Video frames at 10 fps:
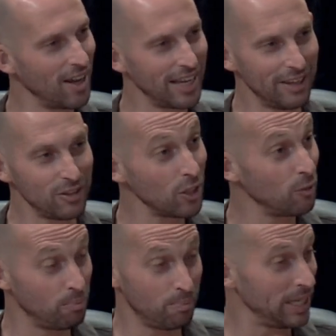even the
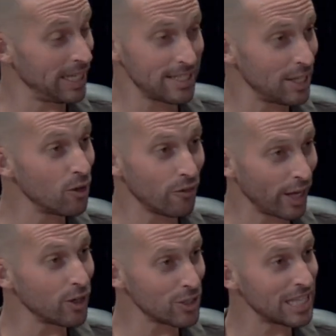biggest
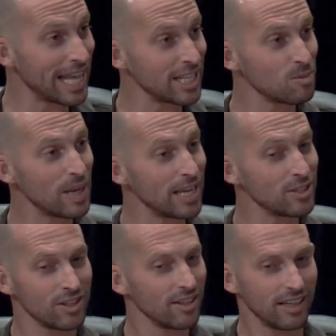innovators in that
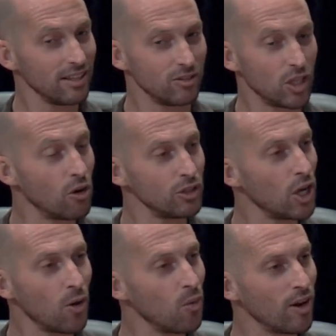space, don't
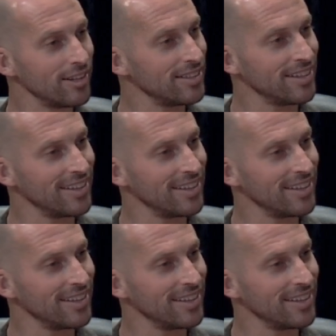know what